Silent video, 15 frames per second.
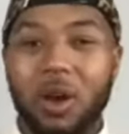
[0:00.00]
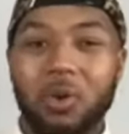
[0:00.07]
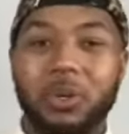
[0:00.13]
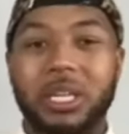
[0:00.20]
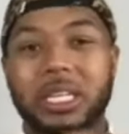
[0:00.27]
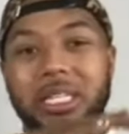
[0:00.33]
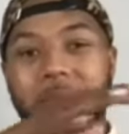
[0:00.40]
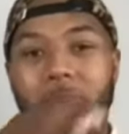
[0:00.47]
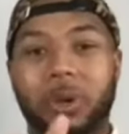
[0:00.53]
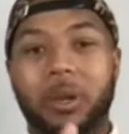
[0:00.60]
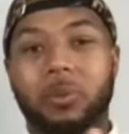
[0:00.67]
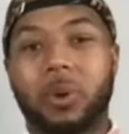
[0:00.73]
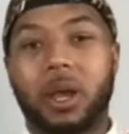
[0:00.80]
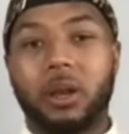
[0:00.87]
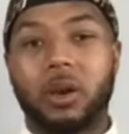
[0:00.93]
holding
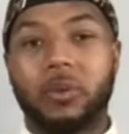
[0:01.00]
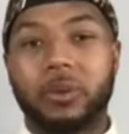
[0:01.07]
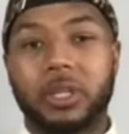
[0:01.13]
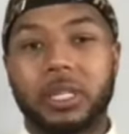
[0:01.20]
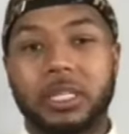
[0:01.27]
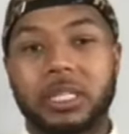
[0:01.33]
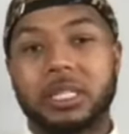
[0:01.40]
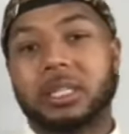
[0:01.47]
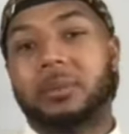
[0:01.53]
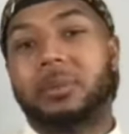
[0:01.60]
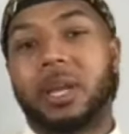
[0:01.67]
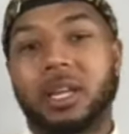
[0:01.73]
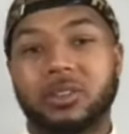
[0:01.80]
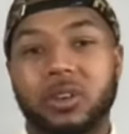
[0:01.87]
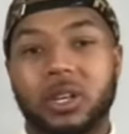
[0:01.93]
spray right over this because I'm
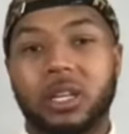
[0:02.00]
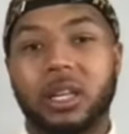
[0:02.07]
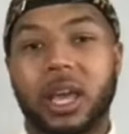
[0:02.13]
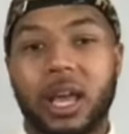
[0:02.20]
not trying to